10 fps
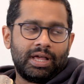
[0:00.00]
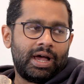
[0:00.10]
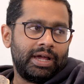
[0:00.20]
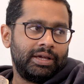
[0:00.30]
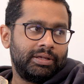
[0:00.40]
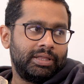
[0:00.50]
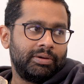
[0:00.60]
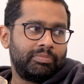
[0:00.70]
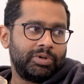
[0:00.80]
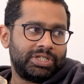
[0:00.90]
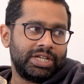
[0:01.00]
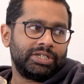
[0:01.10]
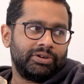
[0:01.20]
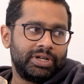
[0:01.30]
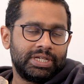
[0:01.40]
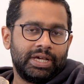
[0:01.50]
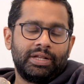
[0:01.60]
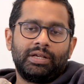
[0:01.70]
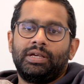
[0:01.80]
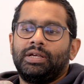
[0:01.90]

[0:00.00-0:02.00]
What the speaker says: the higher the potential return.